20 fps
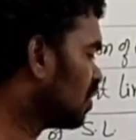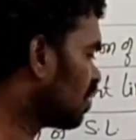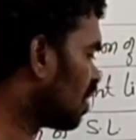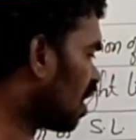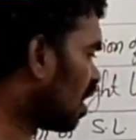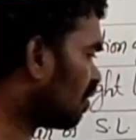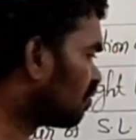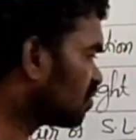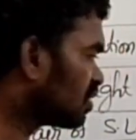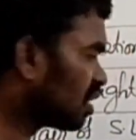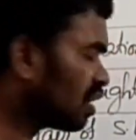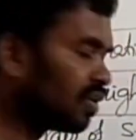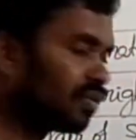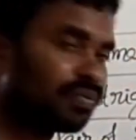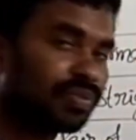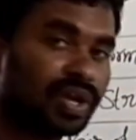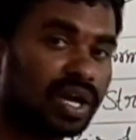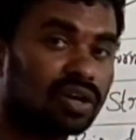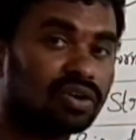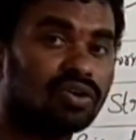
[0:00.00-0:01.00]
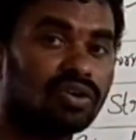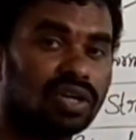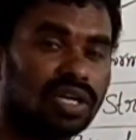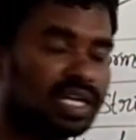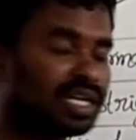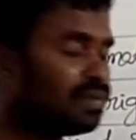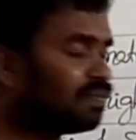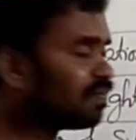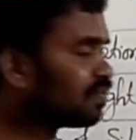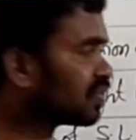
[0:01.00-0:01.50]
after, not
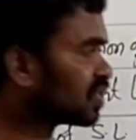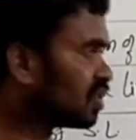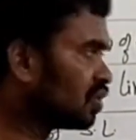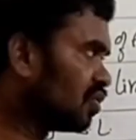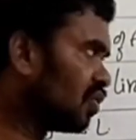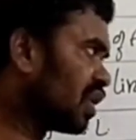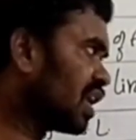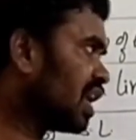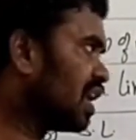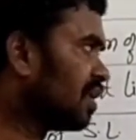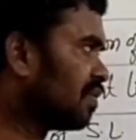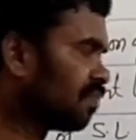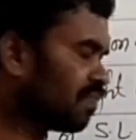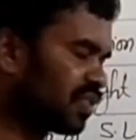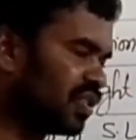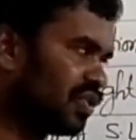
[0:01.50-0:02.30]
only, okay,